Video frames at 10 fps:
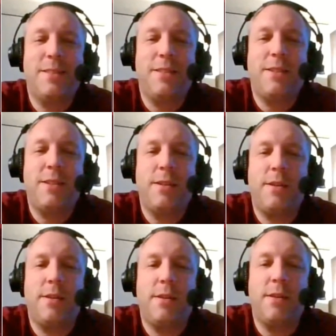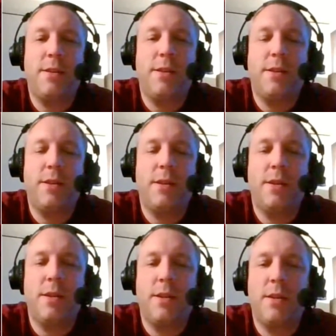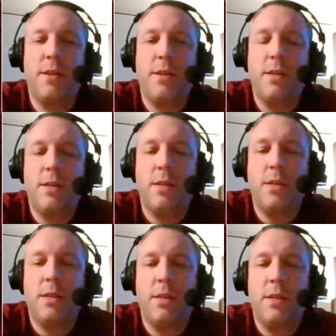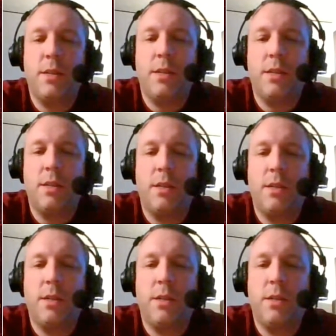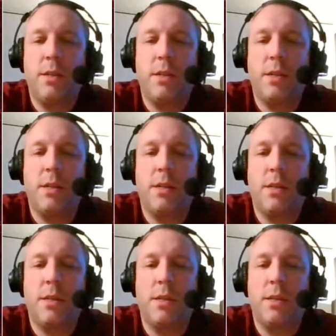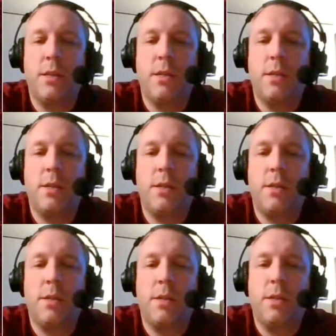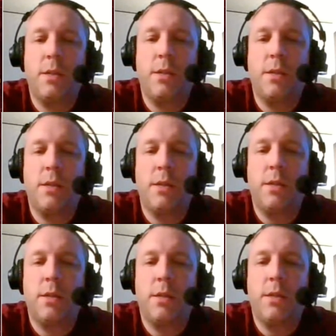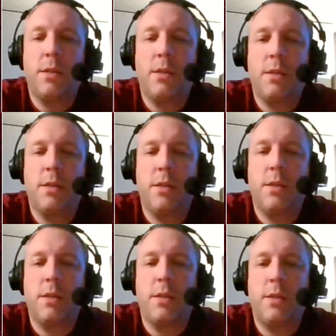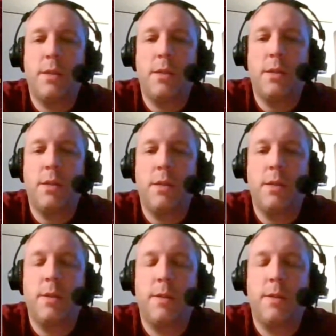(silent)